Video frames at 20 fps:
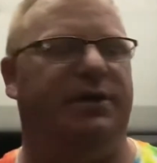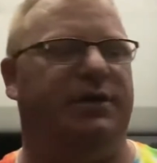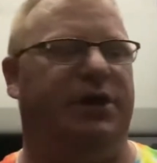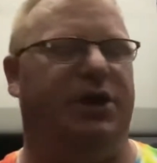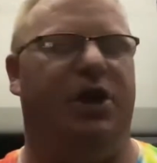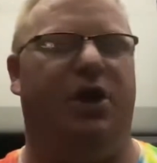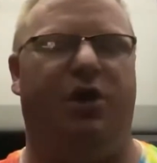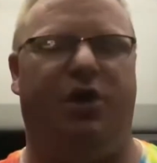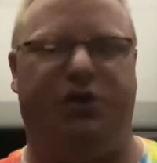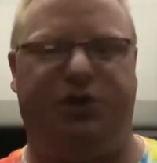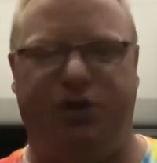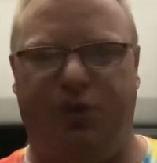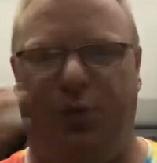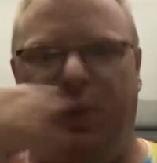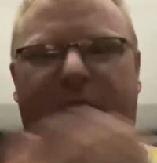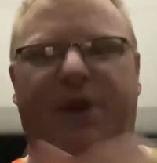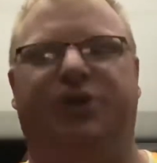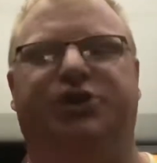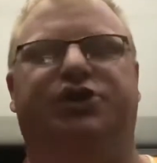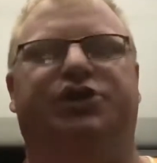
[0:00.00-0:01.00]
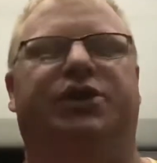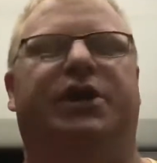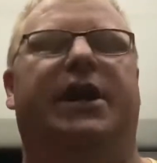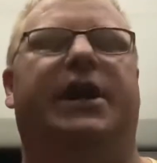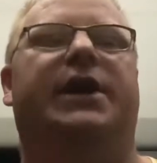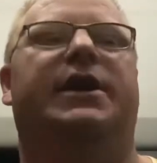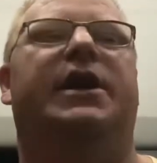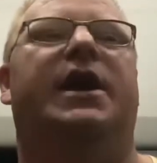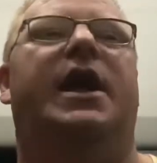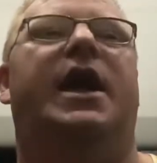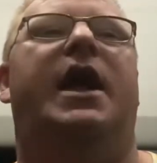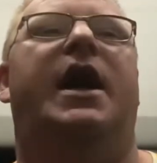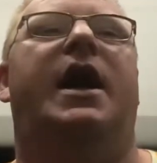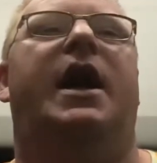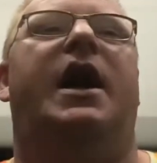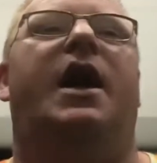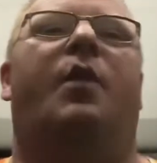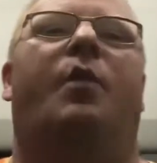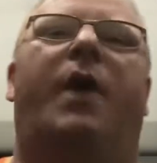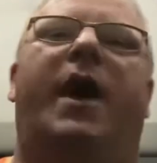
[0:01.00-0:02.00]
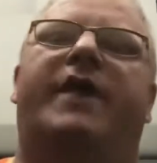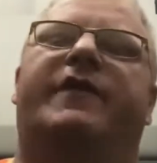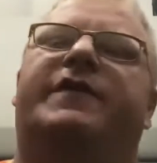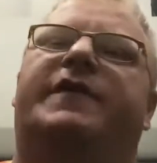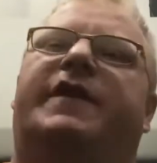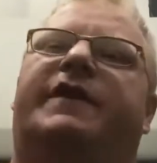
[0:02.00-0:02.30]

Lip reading: you know, a two-way street, waving their